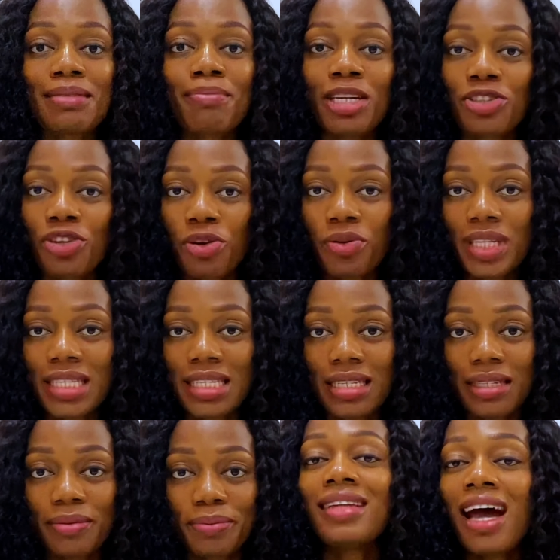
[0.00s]

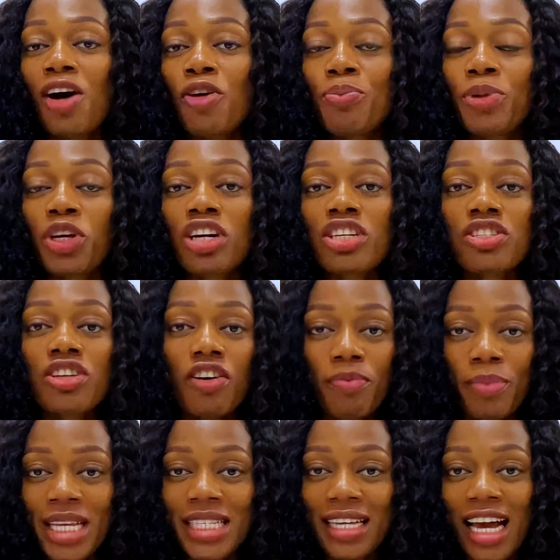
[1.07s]
maturity. Now, because
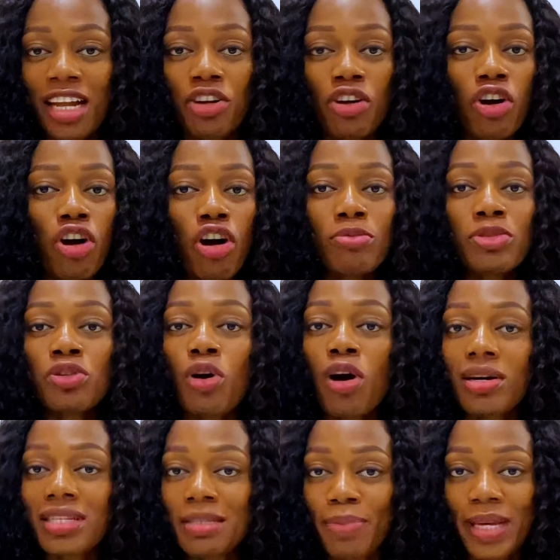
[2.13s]
governments cannot come to
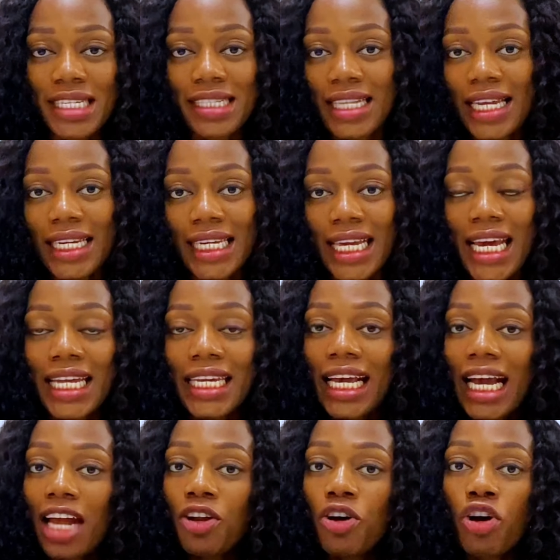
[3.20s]
us personally, they
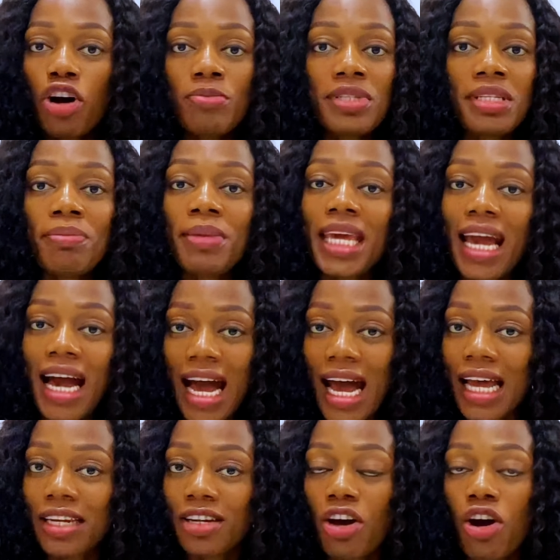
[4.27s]
cannot come to me,
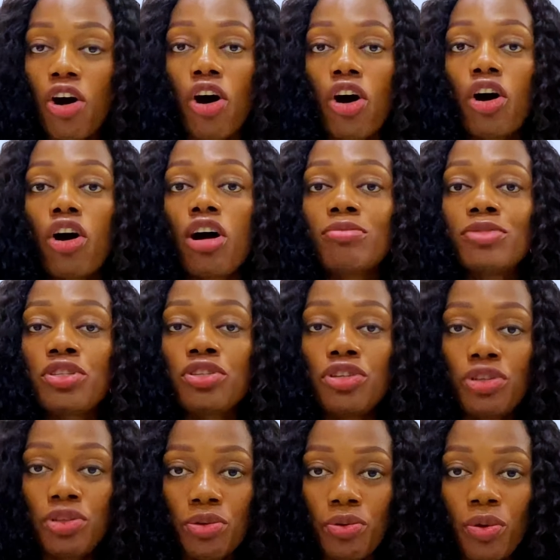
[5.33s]
Anne, or come to
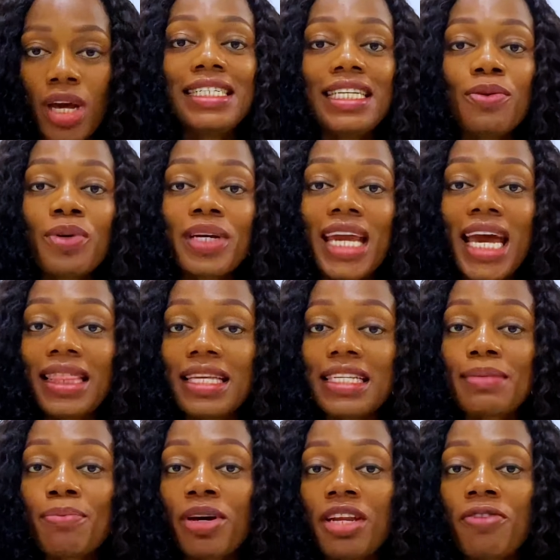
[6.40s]
you. They will get this
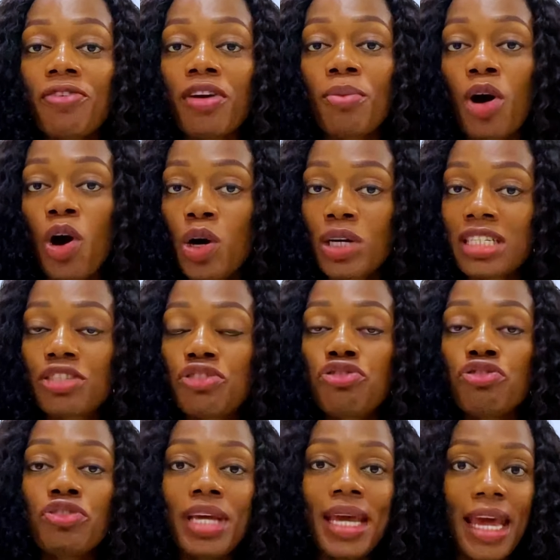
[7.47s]
money from us
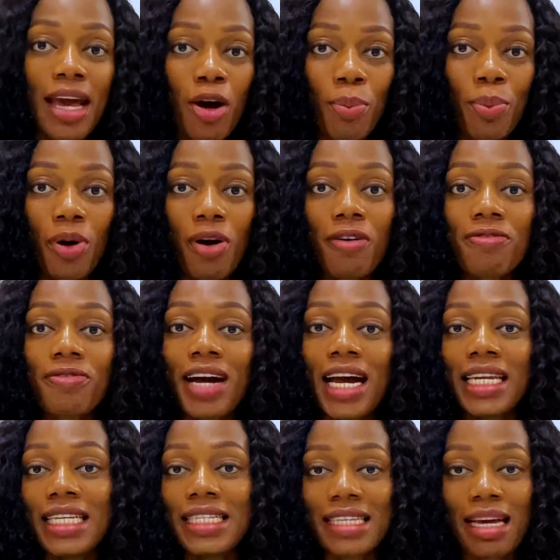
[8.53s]
through the help of an
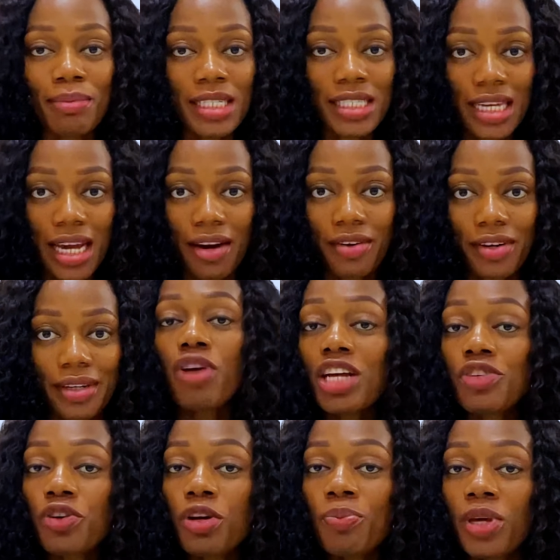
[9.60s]
intermediary.
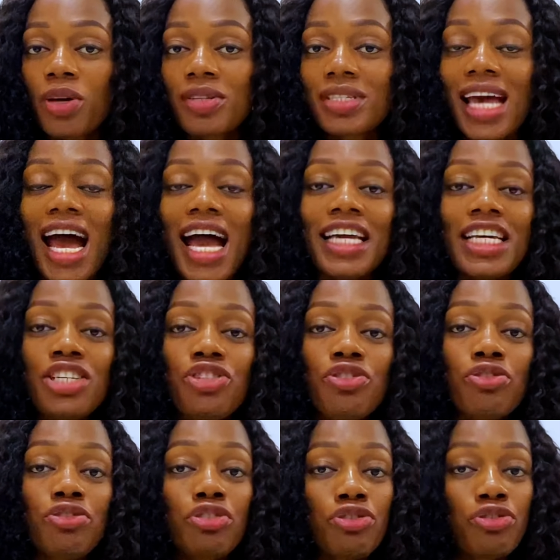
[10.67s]
Treasury bills are
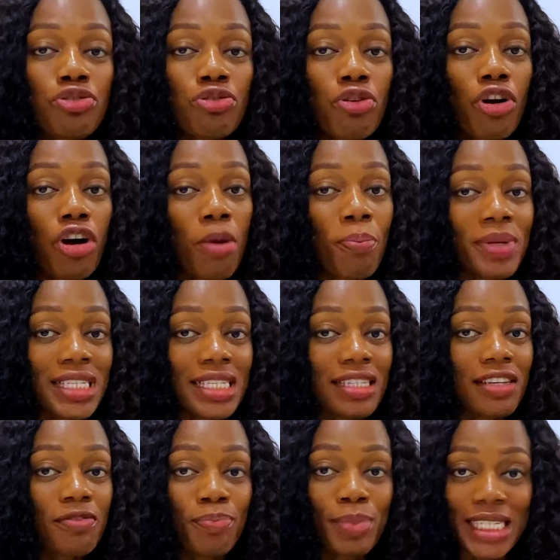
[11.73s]
issued through
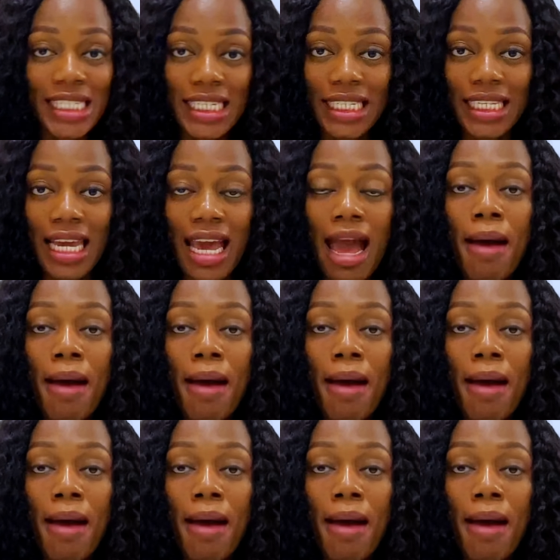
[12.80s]
competitive bidding,